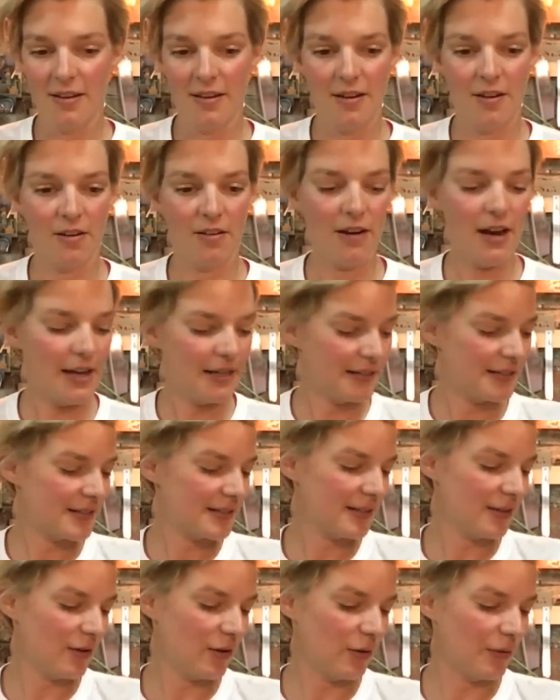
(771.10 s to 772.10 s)
Alright,
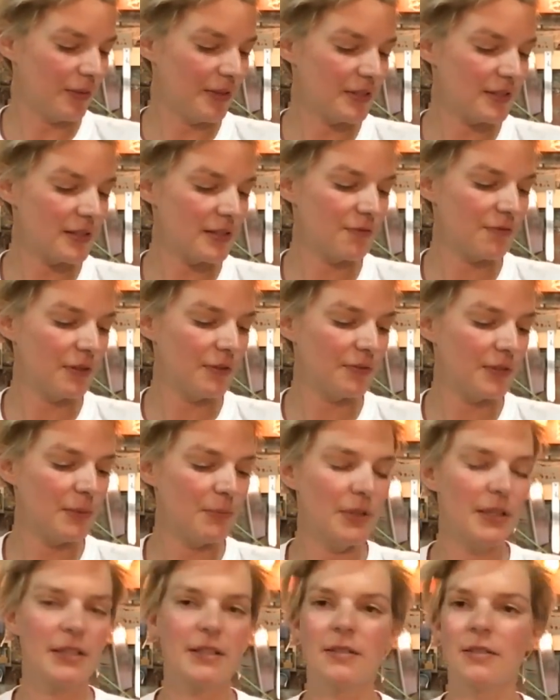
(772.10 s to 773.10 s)
so this is fifteen
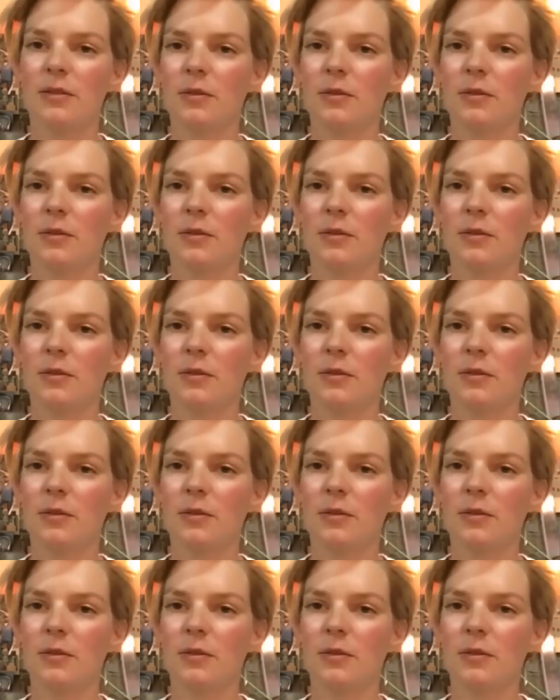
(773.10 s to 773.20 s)
minutes.